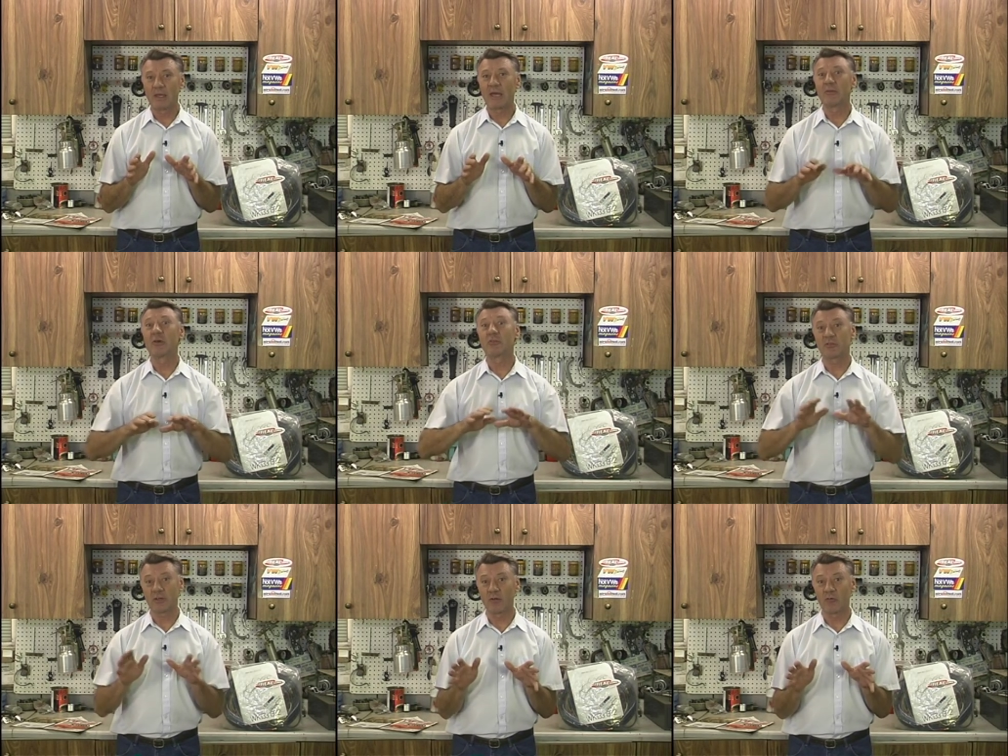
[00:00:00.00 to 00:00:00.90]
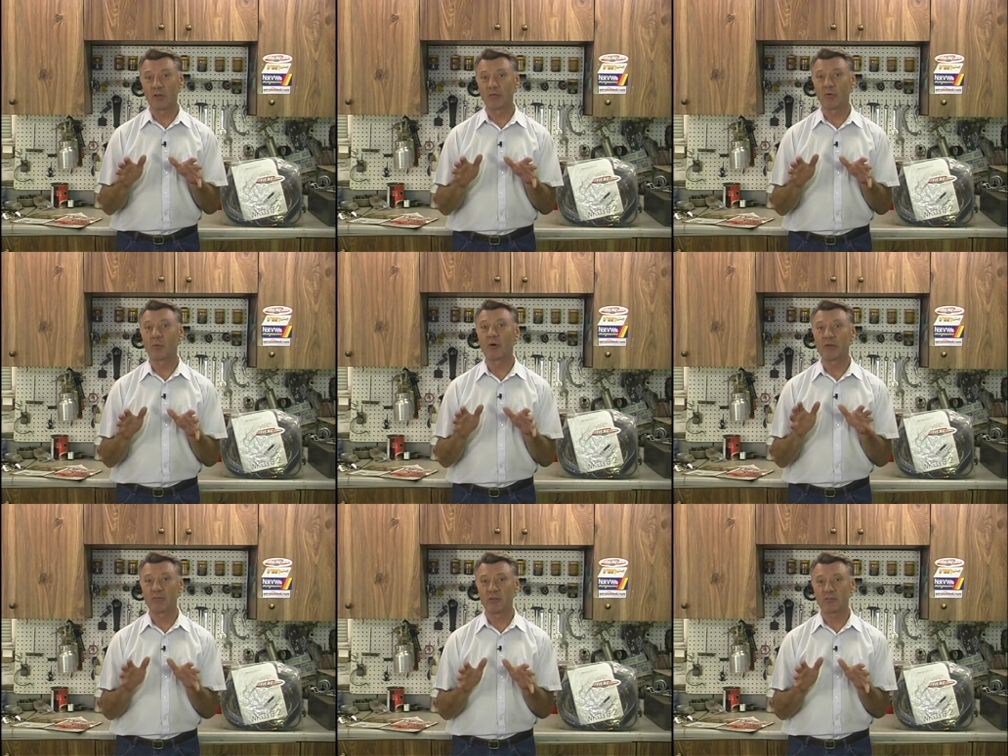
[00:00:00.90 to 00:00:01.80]
and that several of them are
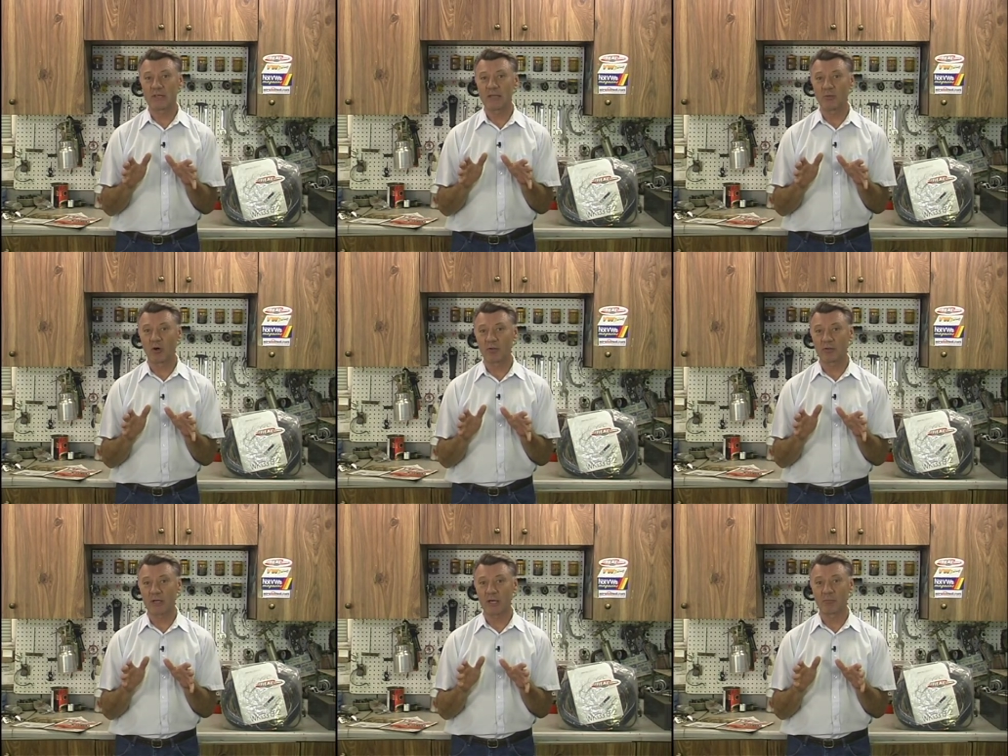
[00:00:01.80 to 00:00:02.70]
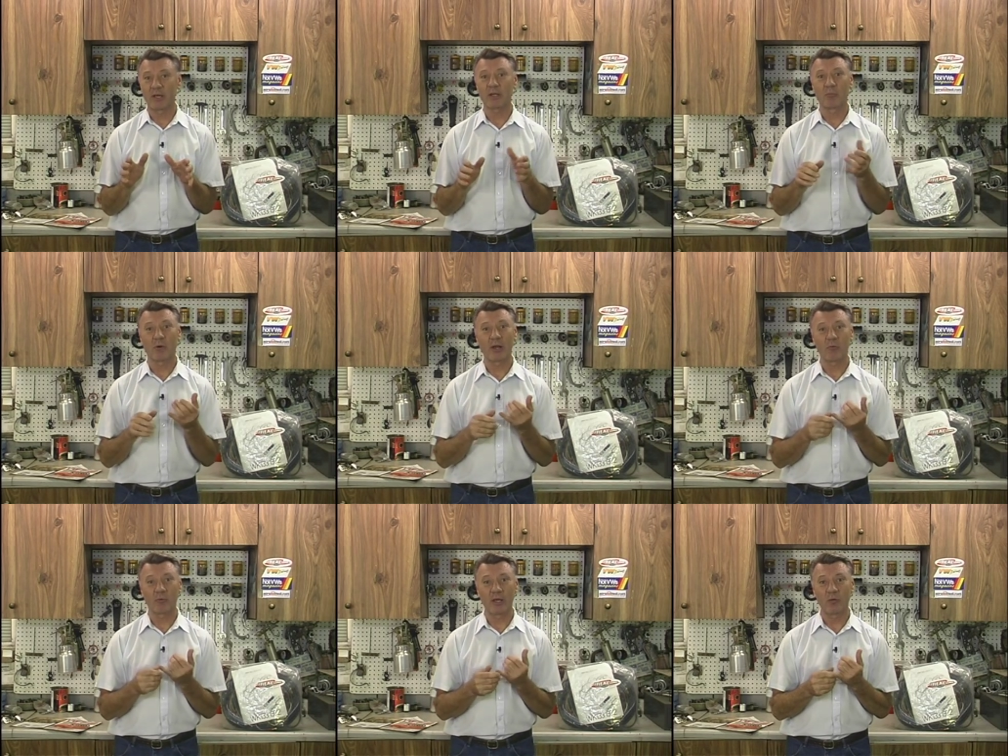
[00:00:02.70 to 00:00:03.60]
even the same all the time, like a
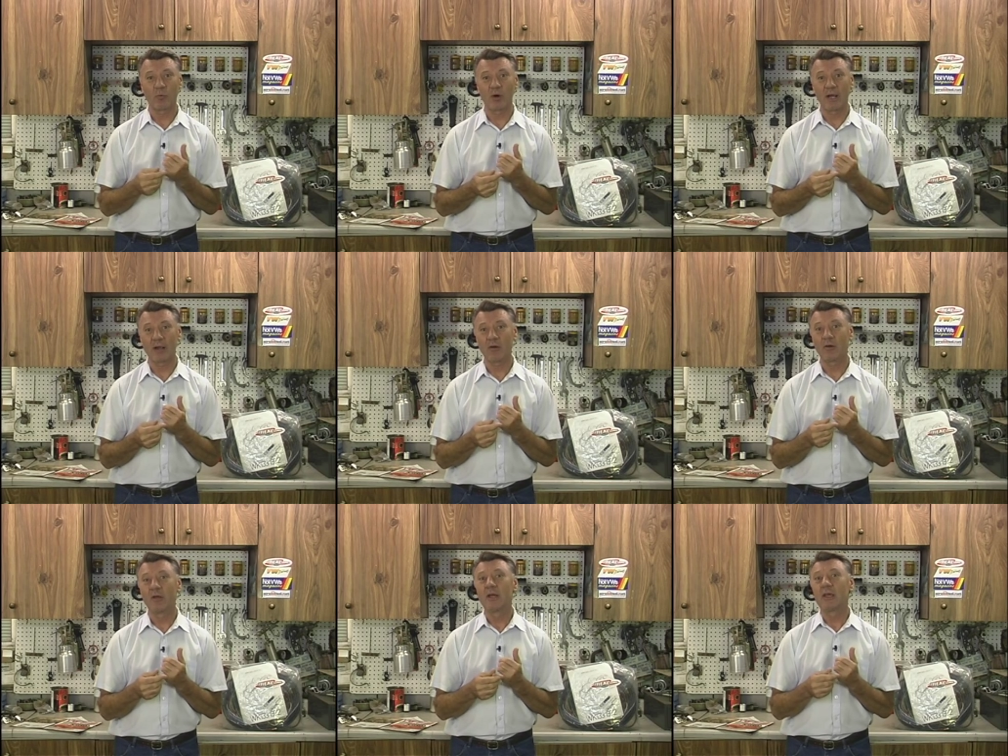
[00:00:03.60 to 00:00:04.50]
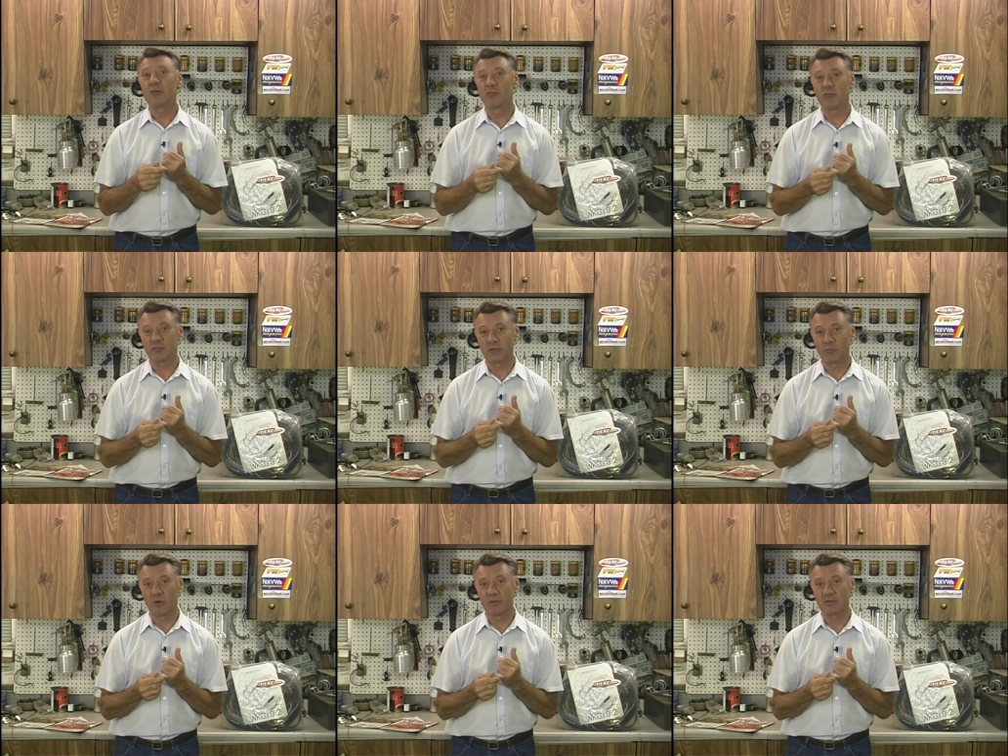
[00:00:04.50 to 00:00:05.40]
bright red wire is usually
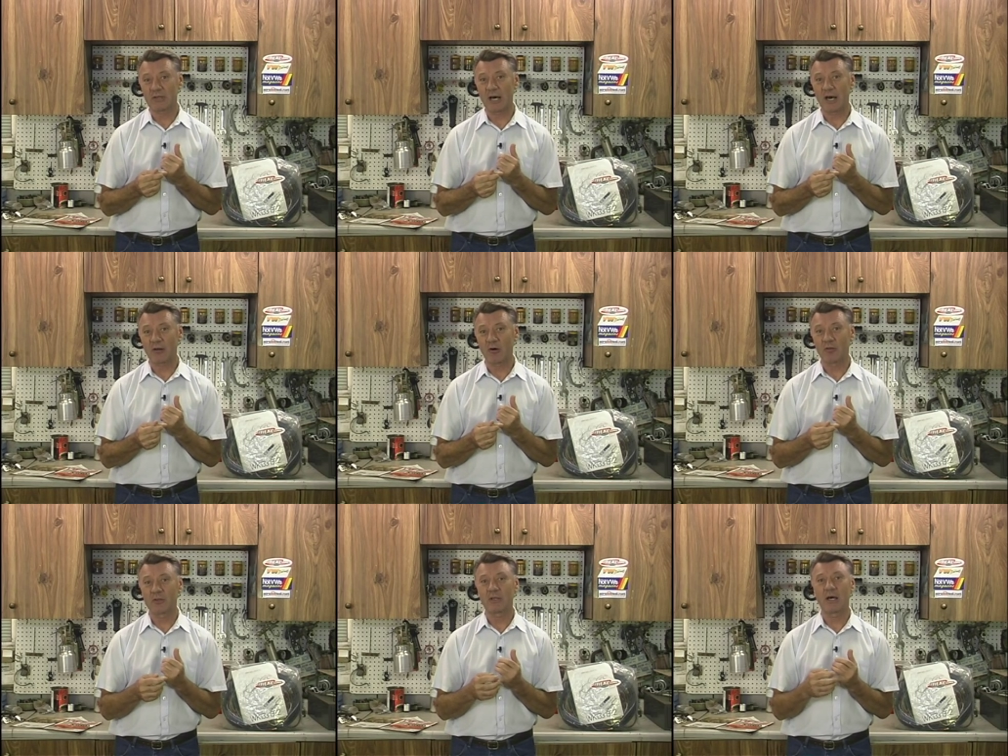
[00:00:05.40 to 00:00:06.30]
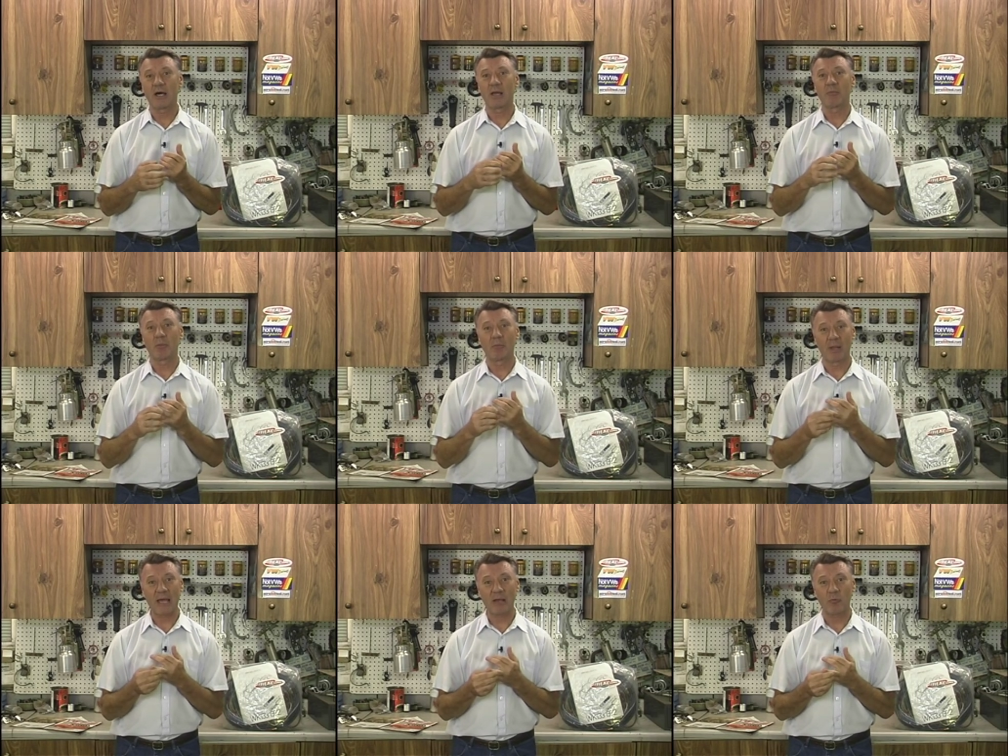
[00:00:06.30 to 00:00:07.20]
one that's hot all the time, a
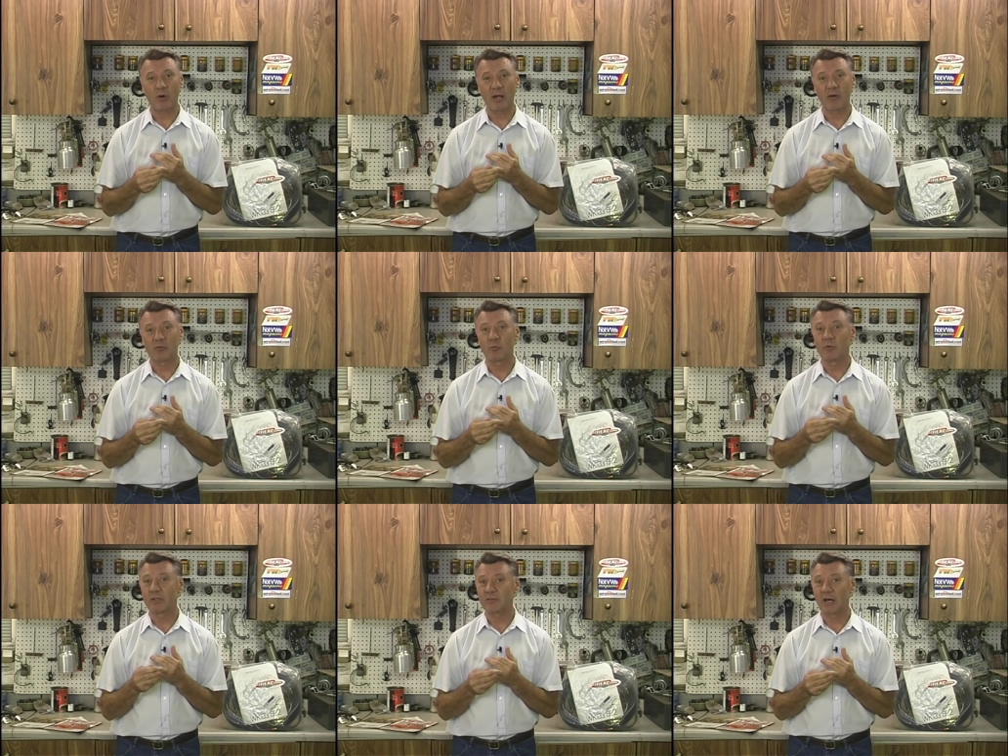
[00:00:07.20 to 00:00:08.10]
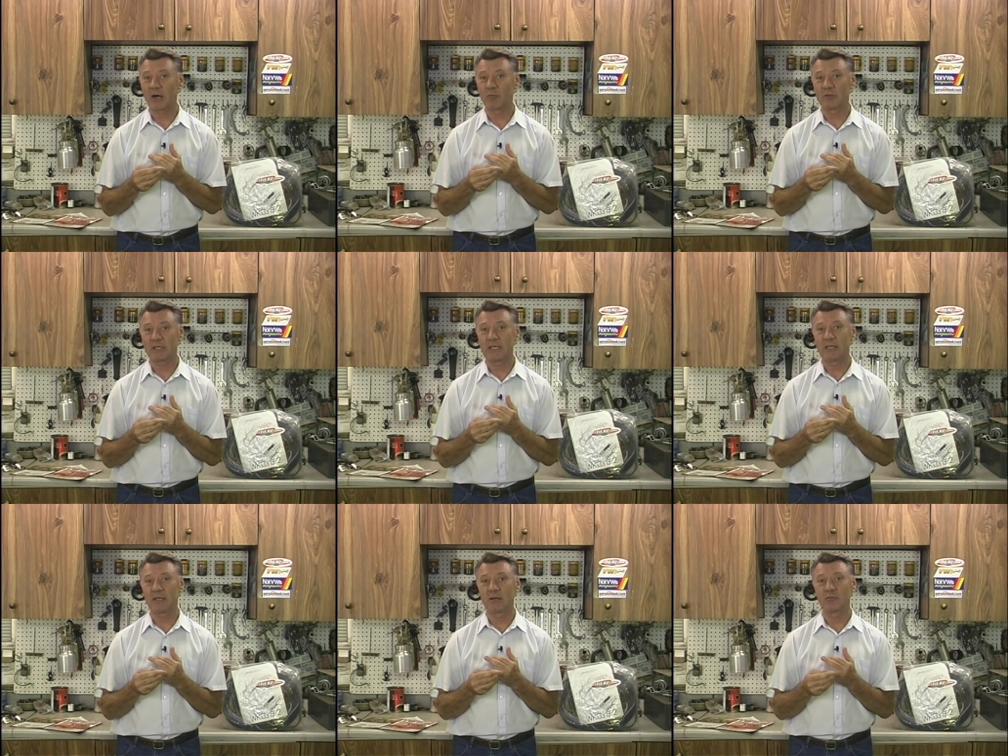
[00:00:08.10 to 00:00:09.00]
black wire is one that's hot when the
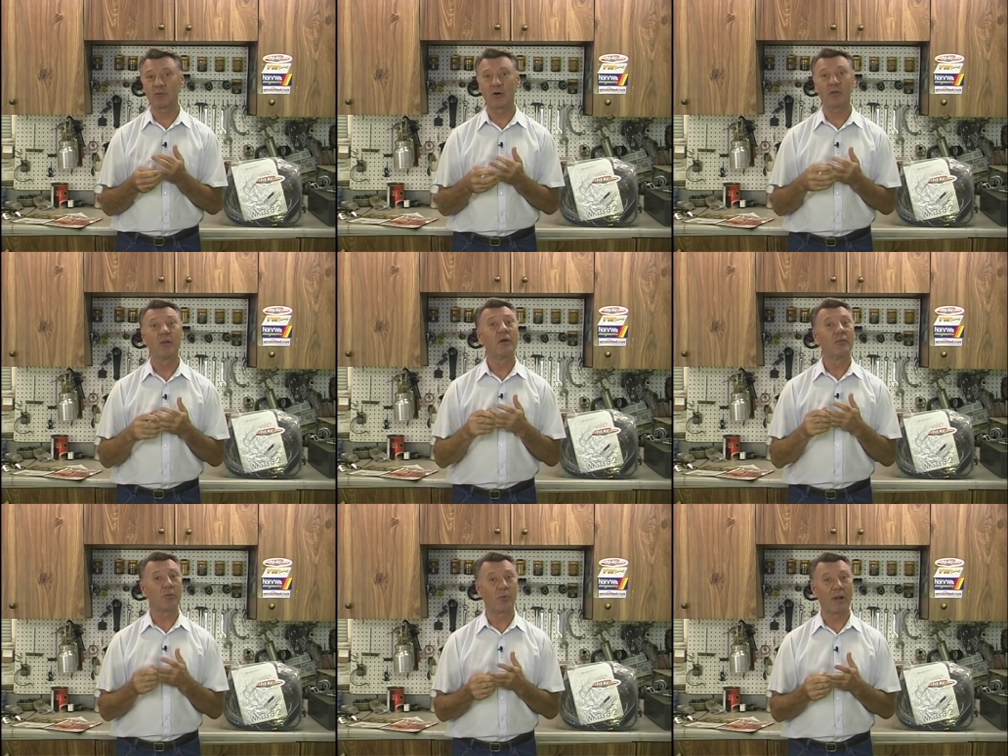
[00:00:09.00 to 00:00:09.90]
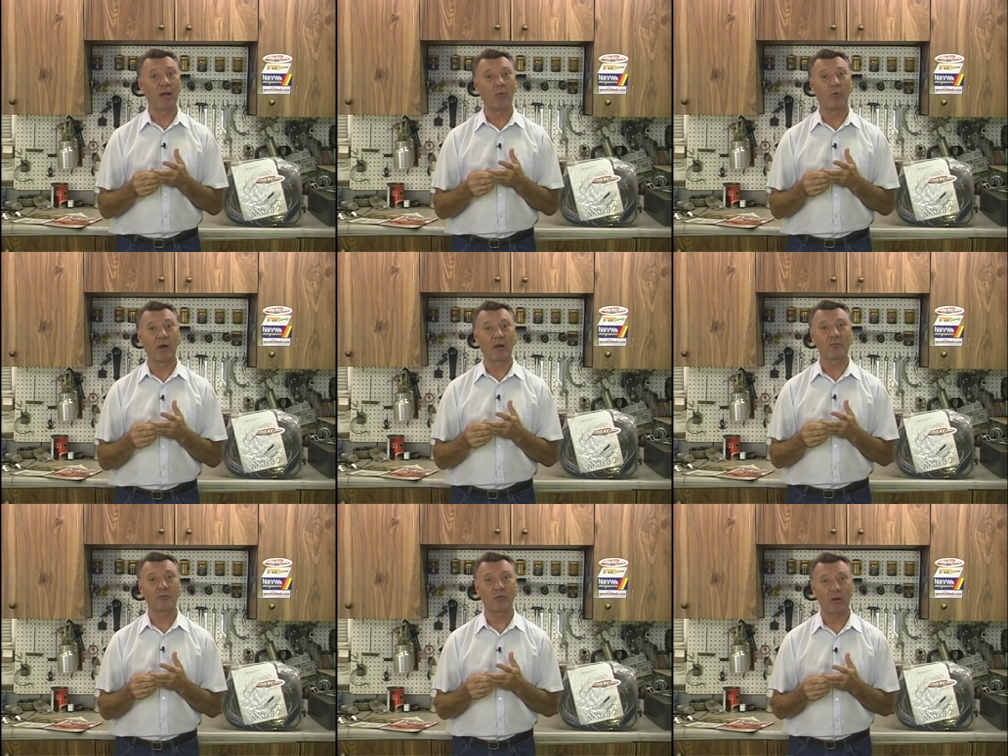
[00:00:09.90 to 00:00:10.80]
key comes on, the brown
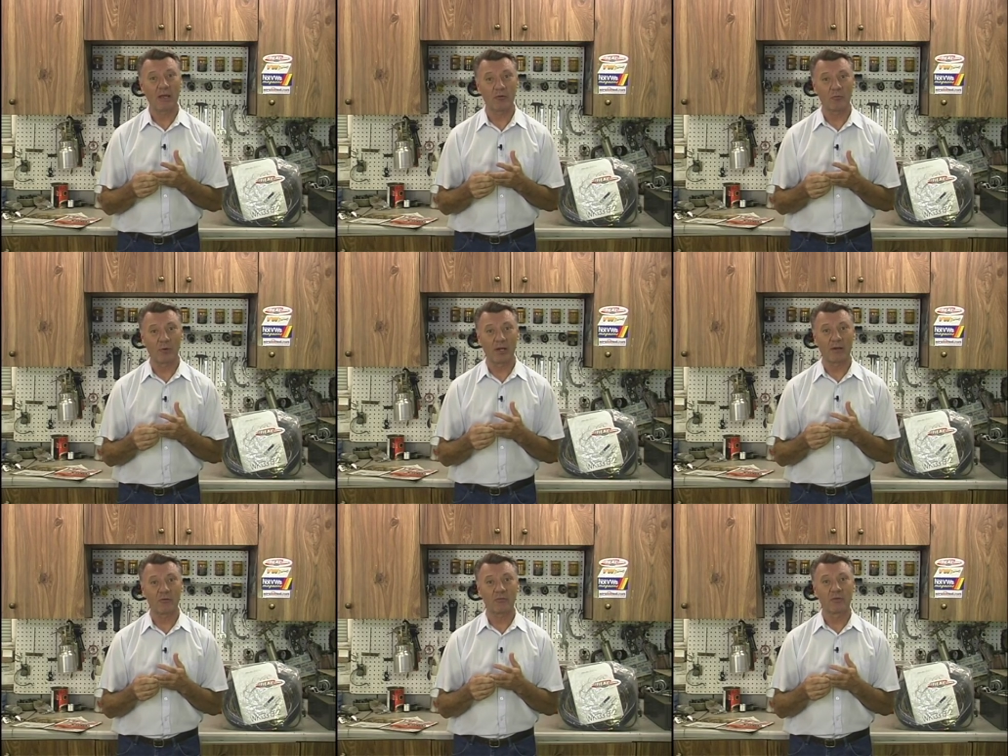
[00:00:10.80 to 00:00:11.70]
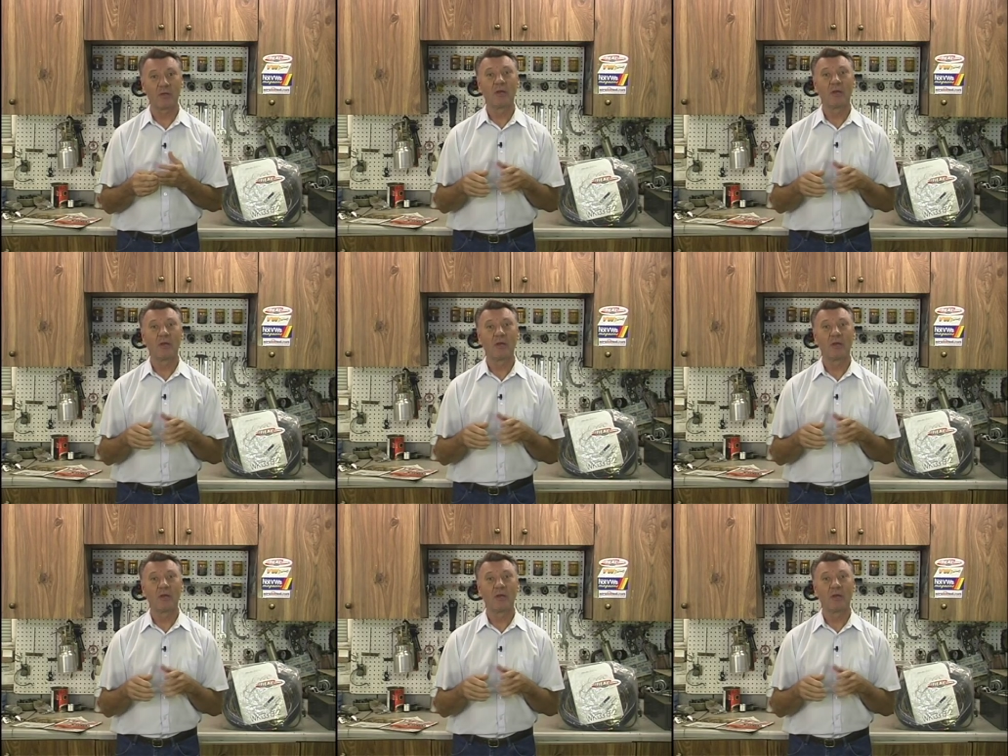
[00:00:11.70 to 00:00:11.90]
wires are ground wires.